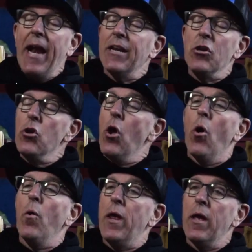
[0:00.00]
And I didn't
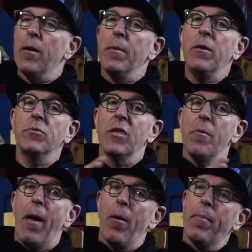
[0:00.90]
know him. He was
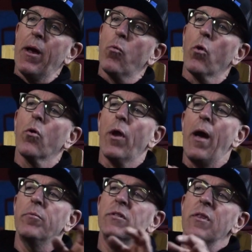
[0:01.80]
in the mountain bike world.
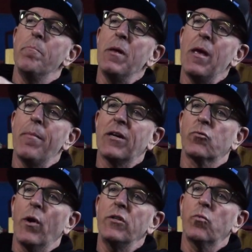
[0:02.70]
I was in the
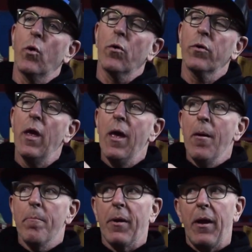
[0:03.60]
BMX race world,
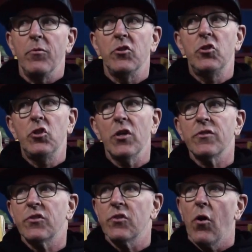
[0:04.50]
but I was
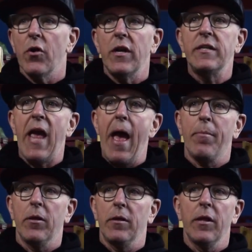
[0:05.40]
just starting to
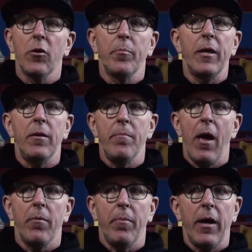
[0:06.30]
dabble a little bit in
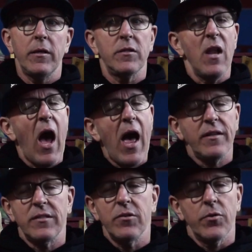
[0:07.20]
mountain bikes.
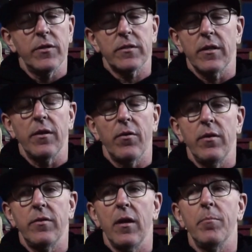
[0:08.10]
Not seriously or
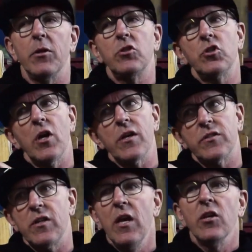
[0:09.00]
anything, but
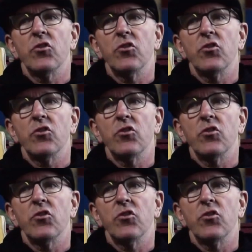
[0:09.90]
just